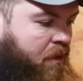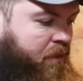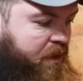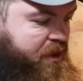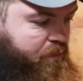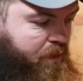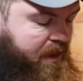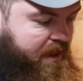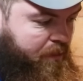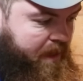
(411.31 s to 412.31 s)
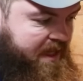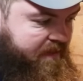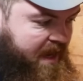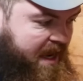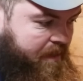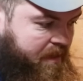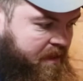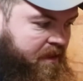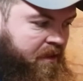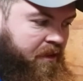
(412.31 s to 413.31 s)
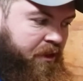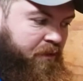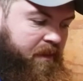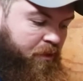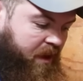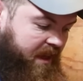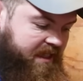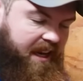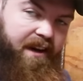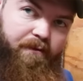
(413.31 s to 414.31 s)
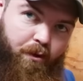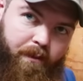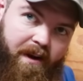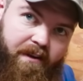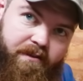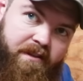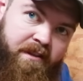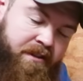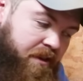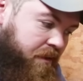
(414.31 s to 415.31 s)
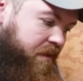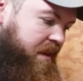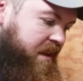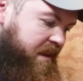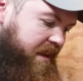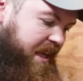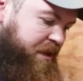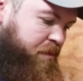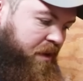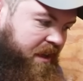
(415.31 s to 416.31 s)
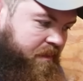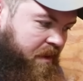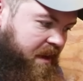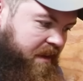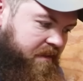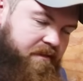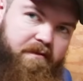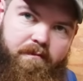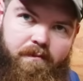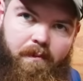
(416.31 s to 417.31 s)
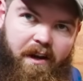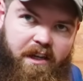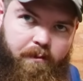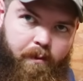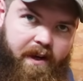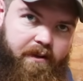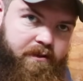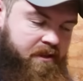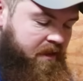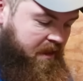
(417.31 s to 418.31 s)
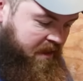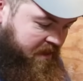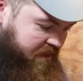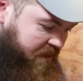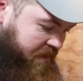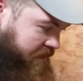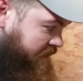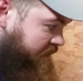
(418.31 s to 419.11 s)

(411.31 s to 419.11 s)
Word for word: on this one little piece of tape, three bricks and forty pounds. So each brick is probably probably a couple pounds. So,